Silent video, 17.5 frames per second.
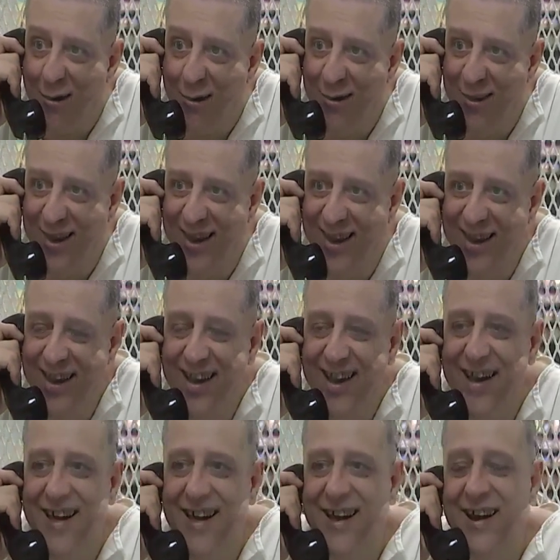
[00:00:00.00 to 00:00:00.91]
Sure, all they
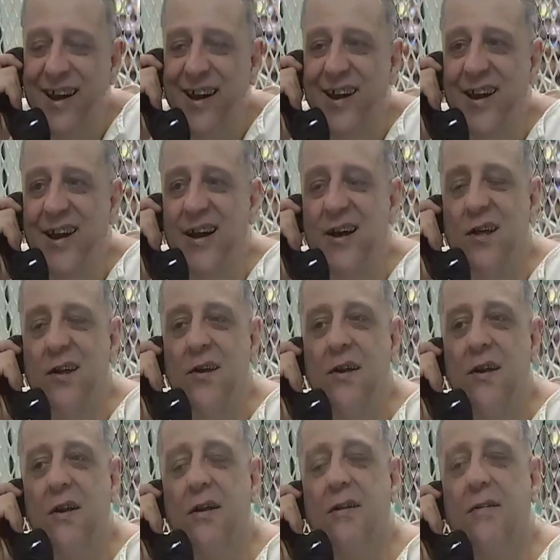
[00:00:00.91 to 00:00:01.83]

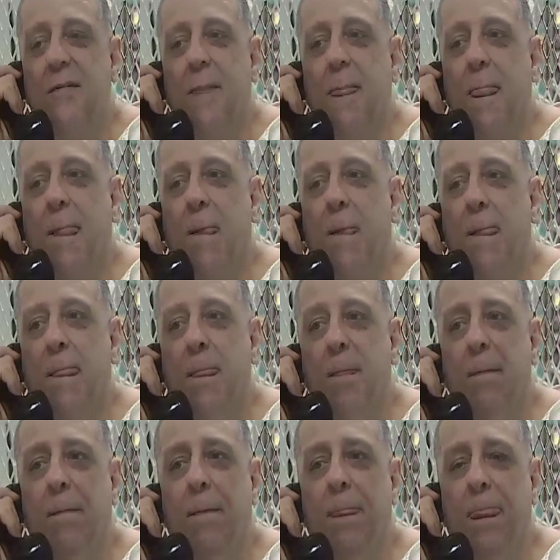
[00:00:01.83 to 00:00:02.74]
mention is that
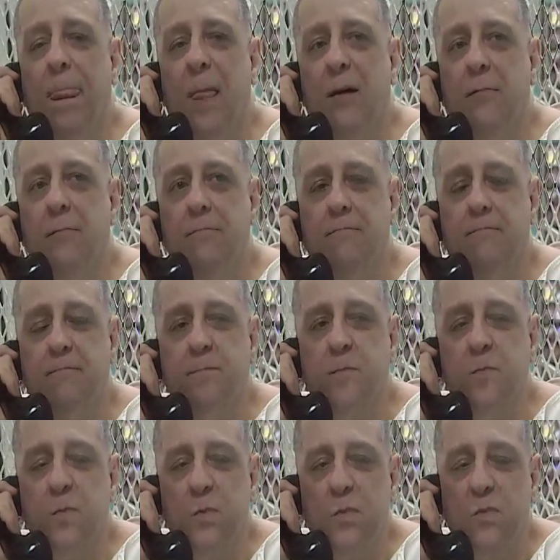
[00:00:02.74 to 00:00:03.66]
it's,
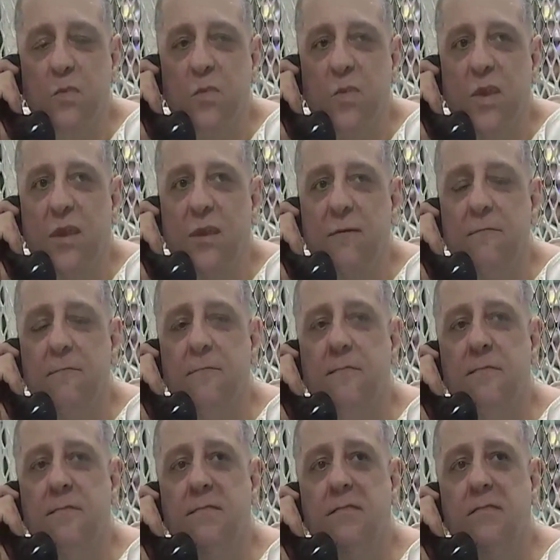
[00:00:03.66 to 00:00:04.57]
in the eyes of the state of
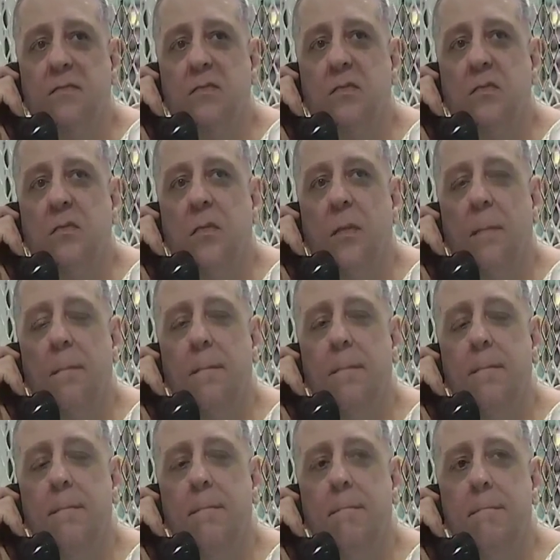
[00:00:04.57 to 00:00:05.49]
Texas, you're a
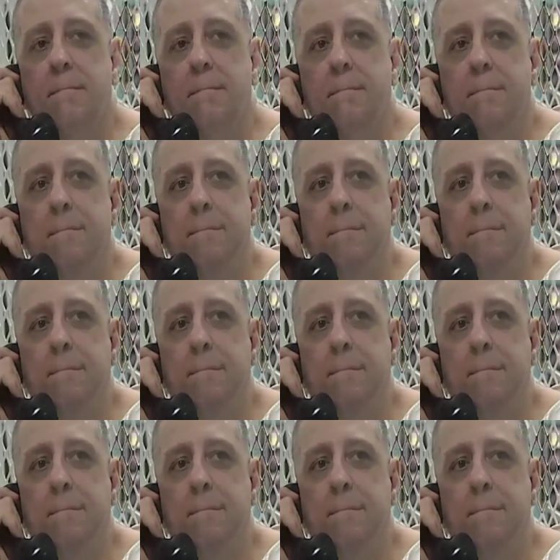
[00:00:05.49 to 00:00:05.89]
convicted killer.